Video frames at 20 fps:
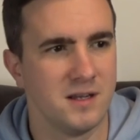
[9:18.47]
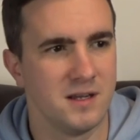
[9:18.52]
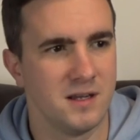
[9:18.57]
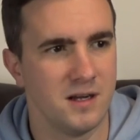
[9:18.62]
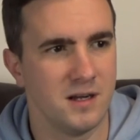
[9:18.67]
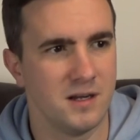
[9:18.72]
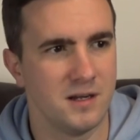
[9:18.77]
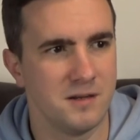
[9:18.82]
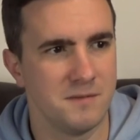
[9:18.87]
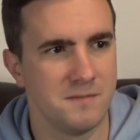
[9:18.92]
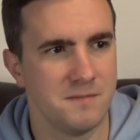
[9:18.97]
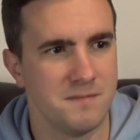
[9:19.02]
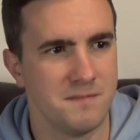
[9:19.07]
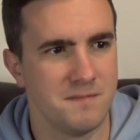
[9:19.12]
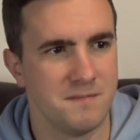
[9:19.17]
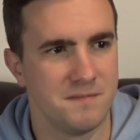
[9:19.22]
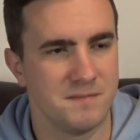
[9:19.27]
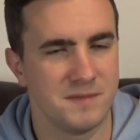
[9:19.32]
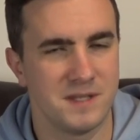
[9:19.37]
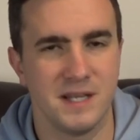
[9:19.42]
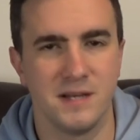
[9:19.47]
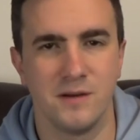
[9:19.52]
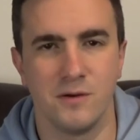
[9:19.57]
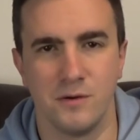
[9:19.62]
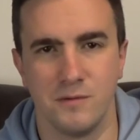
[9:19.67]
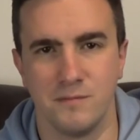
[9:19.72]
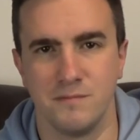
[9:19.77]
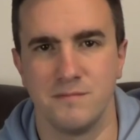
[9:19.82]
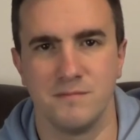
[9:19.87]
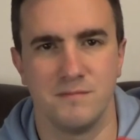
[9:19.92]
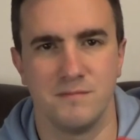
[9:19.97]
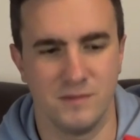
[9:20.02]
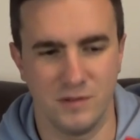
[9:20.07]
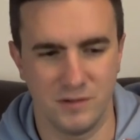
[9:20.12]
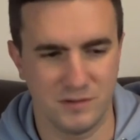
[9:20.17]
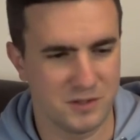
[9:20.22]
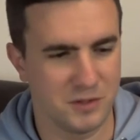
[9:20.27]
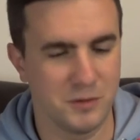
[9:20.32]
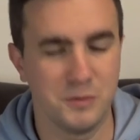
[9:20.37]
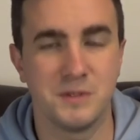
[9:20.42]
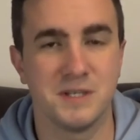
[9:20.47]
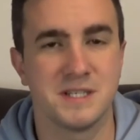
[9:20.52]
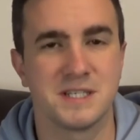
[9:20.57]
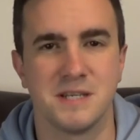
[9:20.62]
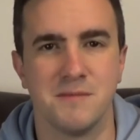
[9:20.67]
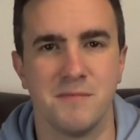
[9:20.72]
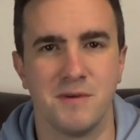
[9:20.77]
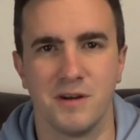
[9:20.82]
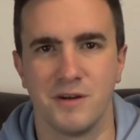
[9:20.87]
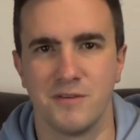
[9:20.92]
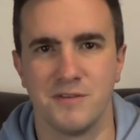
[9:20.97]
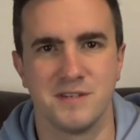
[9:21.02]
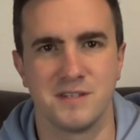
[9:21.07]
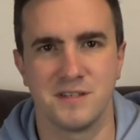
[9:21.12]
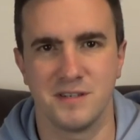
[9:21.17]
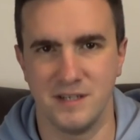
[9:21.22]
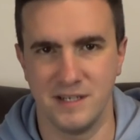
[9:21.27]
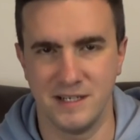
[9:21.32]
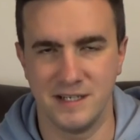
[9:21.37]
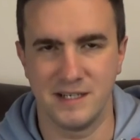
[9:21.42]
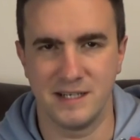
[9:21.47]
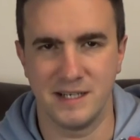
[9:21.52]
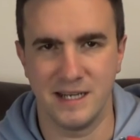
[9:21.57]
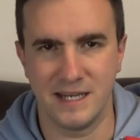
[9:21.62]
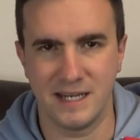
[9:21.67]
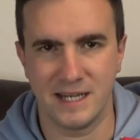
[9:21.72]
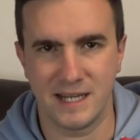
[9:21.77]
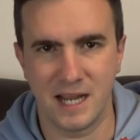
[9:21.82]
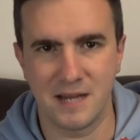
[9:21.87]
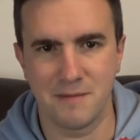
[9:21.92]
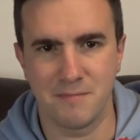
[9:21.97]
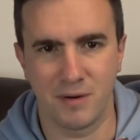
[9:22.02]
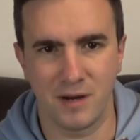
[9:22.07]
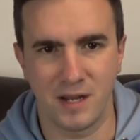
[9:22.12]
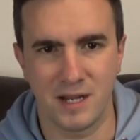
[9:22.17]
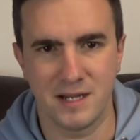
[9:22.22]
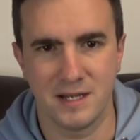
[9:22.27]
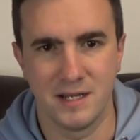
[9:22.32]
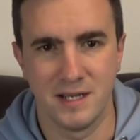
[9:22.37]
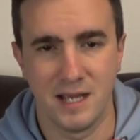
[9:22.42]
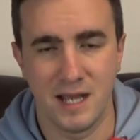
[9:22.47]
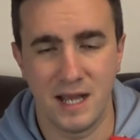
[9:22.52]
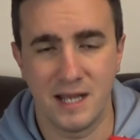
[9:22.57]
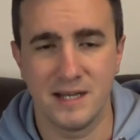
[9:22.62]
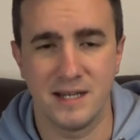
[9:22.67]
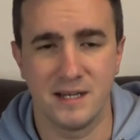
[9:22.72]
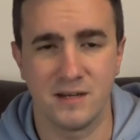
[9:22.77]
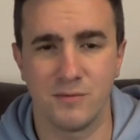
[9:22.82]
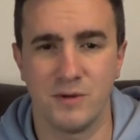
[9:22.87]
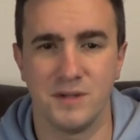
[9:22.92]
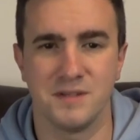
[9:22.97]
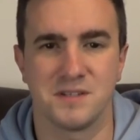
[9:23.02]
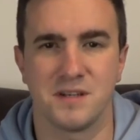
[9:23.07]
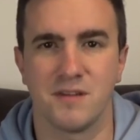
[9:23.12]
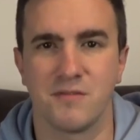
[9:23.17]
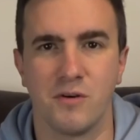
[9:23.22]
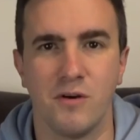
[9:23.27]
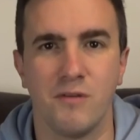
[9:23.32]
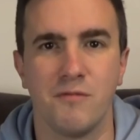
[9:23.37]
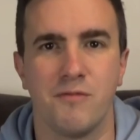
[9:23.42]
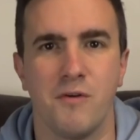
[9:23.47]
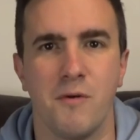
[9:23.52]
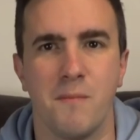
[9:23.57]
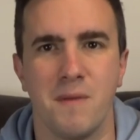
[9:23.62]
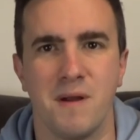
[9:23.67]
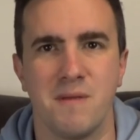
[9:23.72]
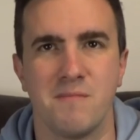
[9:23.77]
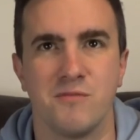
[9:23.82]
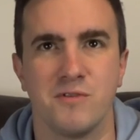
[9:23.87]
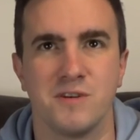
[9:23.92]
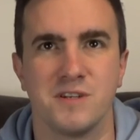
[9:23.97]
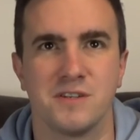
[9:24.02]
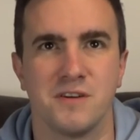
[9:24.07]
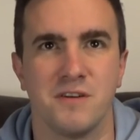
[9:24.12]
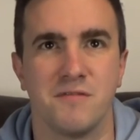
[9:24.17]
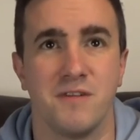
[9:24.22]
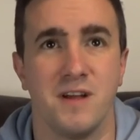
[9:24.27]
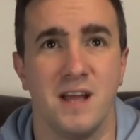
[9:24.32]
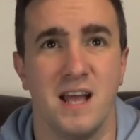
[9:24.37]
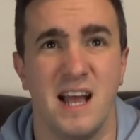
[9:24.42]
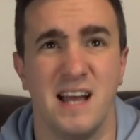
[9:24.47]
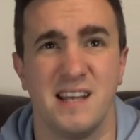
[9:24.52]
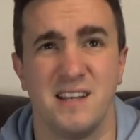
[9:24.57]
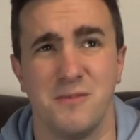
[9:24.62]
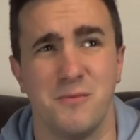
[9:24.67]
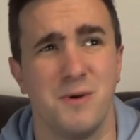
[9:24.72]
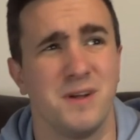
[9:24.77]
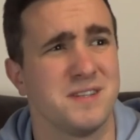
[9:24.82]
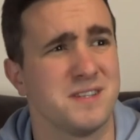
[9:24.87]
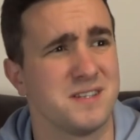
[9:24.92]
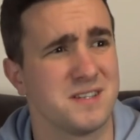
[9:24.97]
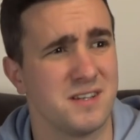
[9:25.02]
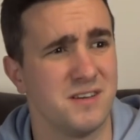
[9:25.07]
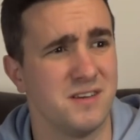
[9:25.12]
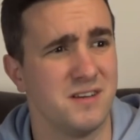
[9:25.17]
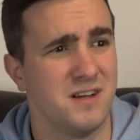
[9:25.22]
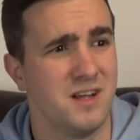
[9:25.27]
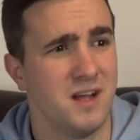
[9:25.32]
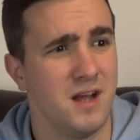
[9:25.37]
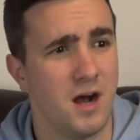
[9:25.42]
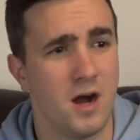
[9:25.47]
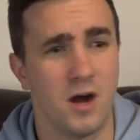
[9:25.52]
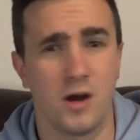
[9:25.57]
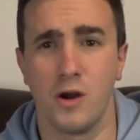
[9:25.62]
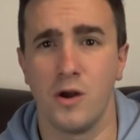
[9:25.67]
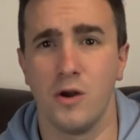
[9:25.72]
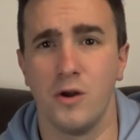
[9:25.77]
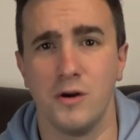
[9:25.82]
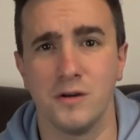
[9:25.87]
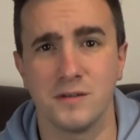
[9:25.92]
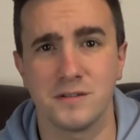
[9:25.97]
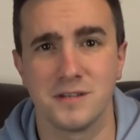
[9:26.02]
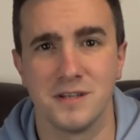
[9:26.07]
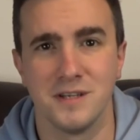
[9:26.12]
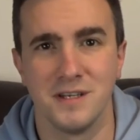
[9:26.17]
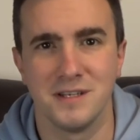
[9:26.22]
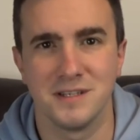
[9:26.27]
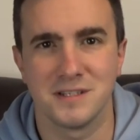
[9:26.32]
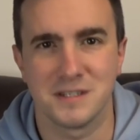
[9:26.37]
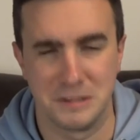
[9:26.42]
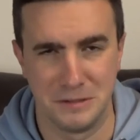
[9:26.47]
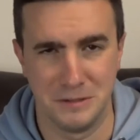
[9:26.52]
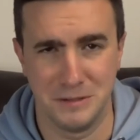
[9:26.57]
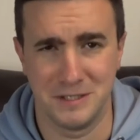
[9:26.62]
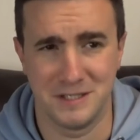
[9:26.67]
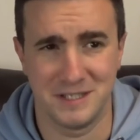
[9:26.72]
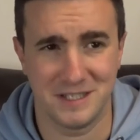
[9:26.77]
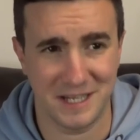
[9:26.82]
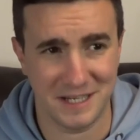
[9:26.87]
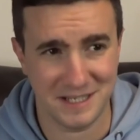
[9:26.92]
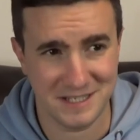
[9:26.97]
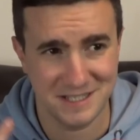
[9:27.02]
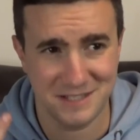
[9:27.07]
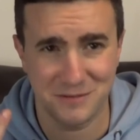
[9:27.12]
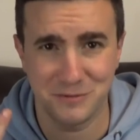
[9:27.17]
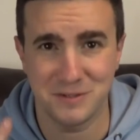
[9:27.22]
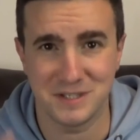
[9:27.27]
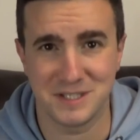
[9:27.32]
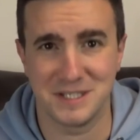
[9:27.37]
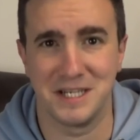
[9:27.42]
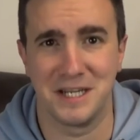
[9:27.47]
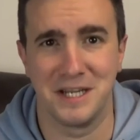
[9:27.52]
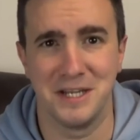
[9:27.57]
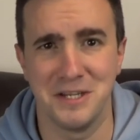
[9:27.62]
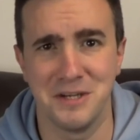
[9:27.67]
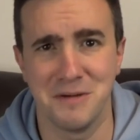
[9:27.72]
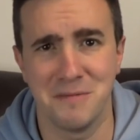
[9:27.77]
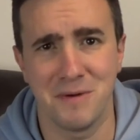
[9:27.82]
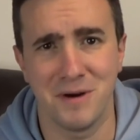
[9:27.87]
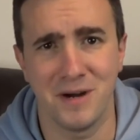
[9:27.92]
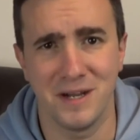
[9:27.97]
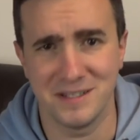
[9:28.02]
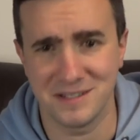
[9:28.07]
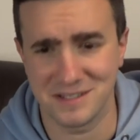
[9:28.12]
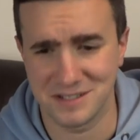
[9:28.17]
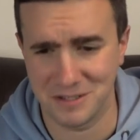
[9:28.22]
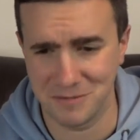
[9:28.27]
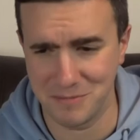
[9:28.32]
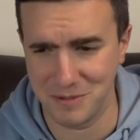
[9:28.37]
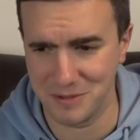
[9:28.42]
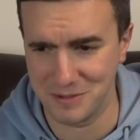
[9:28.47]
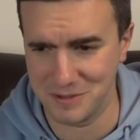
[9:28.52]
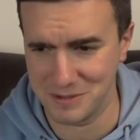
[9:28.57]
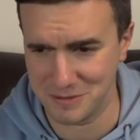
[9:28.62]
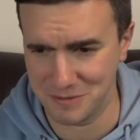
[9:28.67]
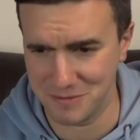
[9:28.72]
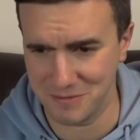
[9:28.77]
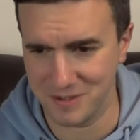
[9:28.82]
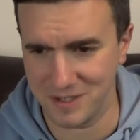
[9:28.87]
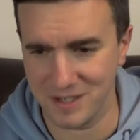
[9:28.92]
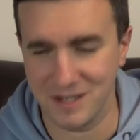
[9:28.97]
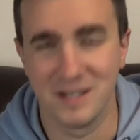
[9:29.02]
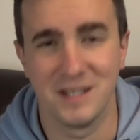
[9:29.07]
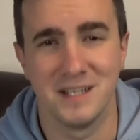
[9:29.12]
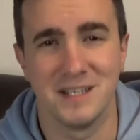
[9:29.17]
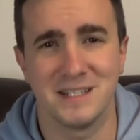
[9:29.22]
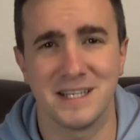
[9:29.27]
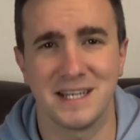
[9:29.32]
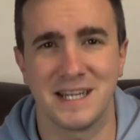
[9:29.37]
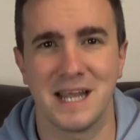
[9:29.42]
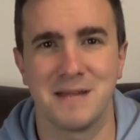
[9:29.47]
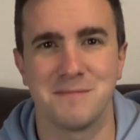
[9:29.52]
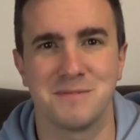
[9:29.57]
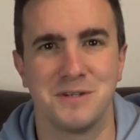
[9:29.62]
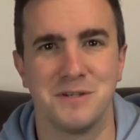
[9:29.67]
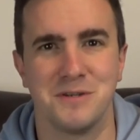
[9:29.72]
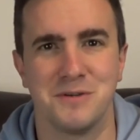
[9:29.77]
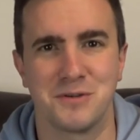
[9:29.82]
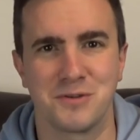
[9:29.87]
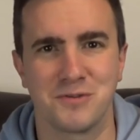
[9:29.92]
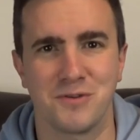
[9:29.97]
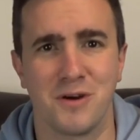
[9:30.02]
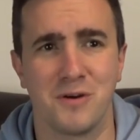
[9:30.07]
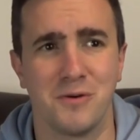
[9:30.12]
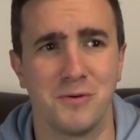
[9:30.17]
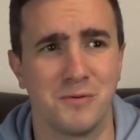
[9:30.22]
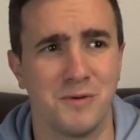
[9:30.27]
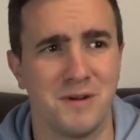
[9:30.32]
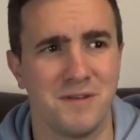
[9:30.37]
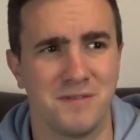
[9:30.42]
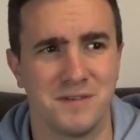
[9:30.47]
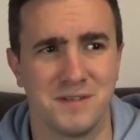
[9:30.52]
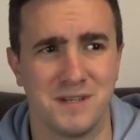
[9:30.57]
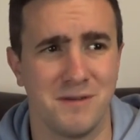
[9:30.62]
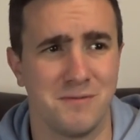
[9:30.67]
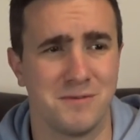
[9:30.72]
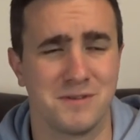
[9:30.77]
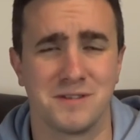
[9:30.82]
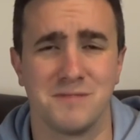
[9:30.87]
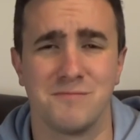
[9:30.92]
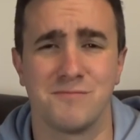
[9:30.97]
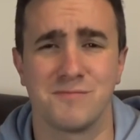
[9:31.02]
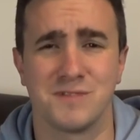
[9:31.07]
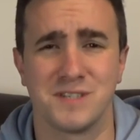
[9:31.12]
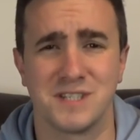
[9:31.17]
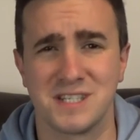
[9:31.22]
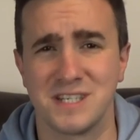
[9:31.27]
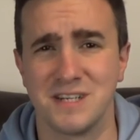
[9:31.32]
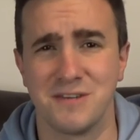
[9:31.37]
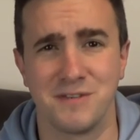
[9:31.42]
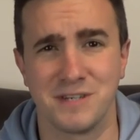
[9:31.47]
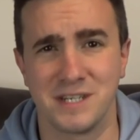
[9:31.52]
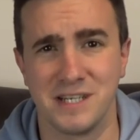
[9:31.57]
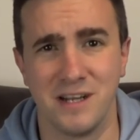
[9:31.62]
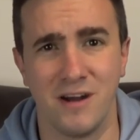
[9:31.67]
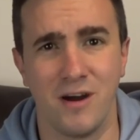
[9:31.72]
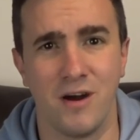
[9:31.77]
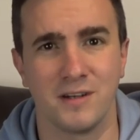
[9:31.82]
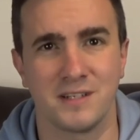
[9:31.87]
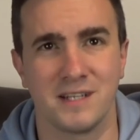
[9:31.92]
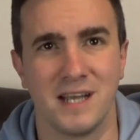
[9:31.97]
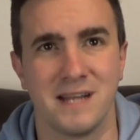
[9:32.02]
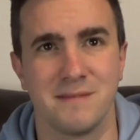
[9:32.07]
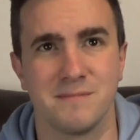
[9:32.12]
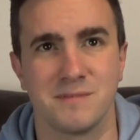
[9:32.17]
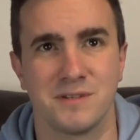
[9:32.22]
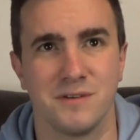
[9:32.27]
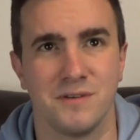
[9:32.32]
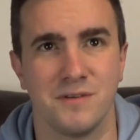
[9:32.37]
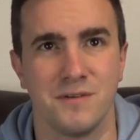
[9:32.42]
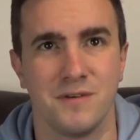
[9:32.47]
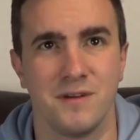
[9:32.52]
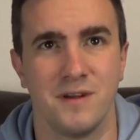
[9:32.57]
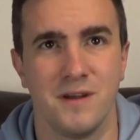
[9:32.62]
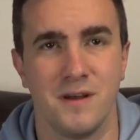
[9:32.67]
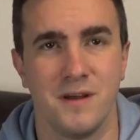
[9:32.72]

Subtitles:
They're not too dissimilar in gameplay, and they're the ones I've got fond memories of, and the ones that are clocked, so they sort of stick in your mind, to be honest with you. The games that you struggled with, and there were some seriously hard games on